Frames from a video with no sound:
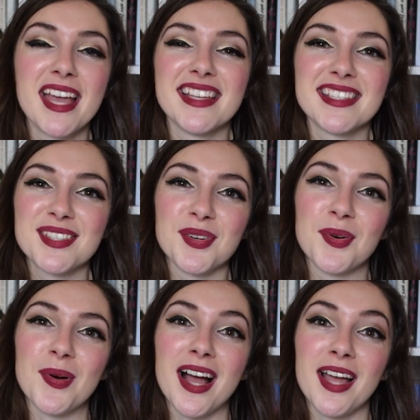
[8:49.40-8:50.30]

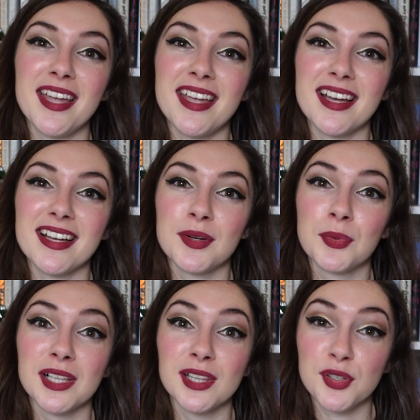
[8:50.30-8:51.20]
So I
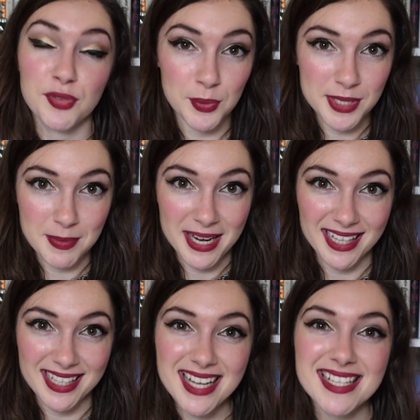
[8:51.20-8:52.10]
will look forward to
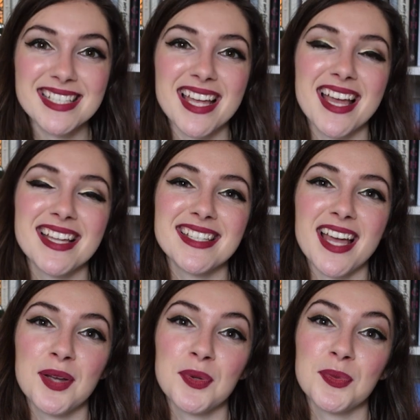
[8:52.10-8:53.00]
making that, and
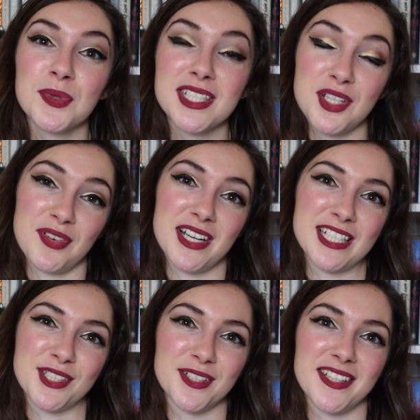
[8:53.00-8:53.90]
I will see you very
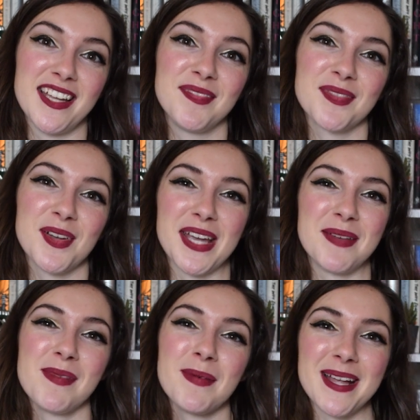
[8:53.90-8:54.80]
shortly.
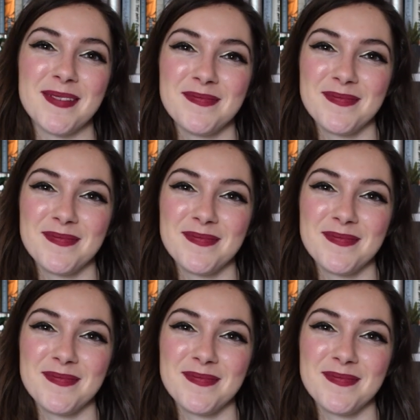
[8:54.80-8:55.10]
Okay, bye bye.